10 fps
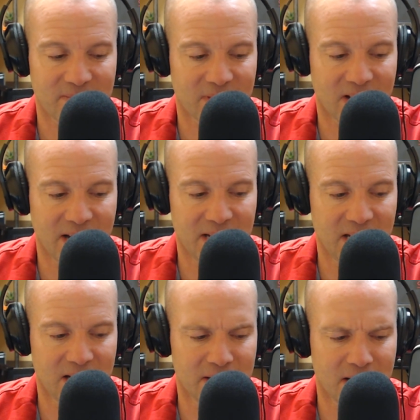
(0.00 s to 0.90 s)

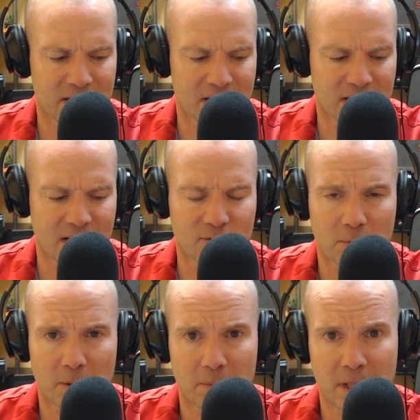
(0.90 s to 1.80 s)
idea that
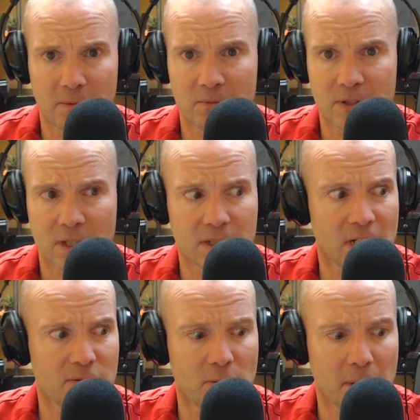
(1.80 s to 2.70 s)

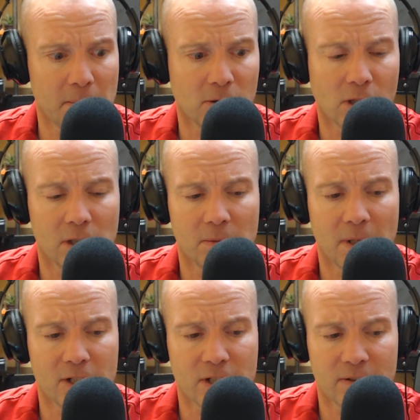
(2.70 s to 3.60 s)
successful people are all a
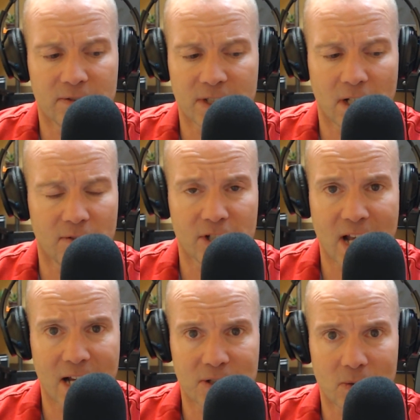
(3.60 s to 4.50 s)
bunch of selfish
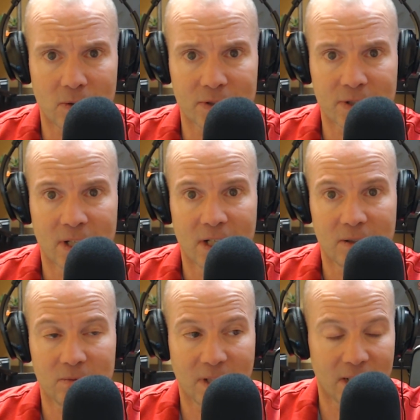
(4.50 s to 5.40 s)
assholes.
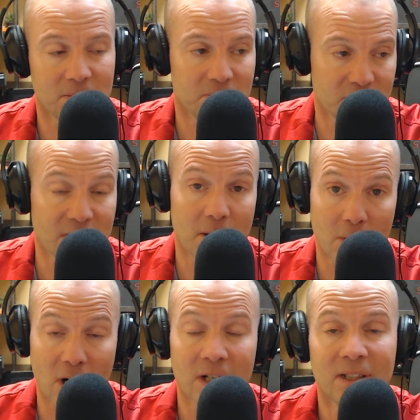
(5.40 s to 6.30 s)
Well, some
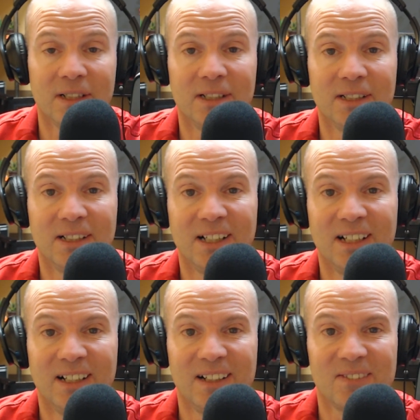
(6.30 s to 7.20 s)
are,
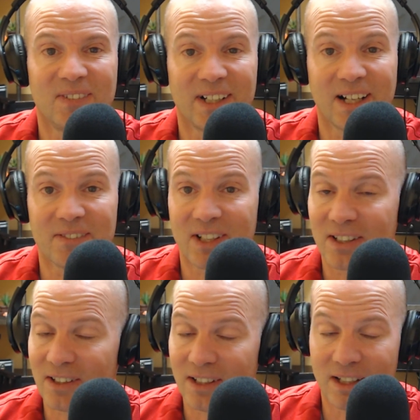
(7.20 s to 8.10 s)
but I've
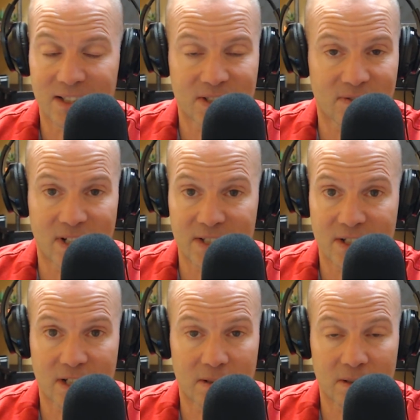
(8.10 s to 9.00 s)
got lots of friends
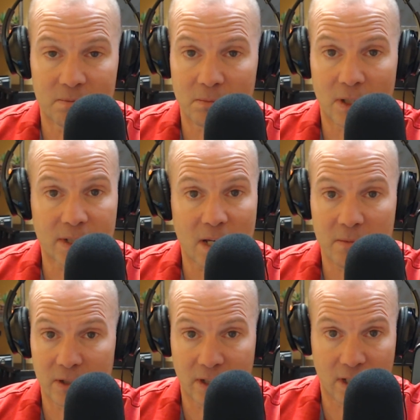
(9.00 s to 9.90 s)
that are
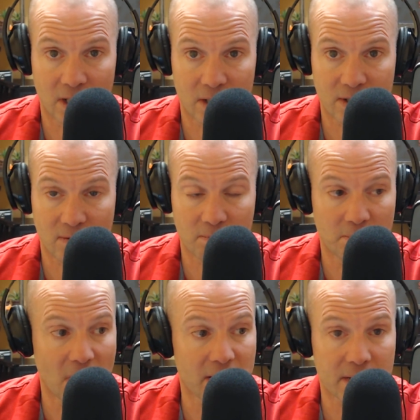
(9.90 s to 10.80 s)
multimillionaires. I've met a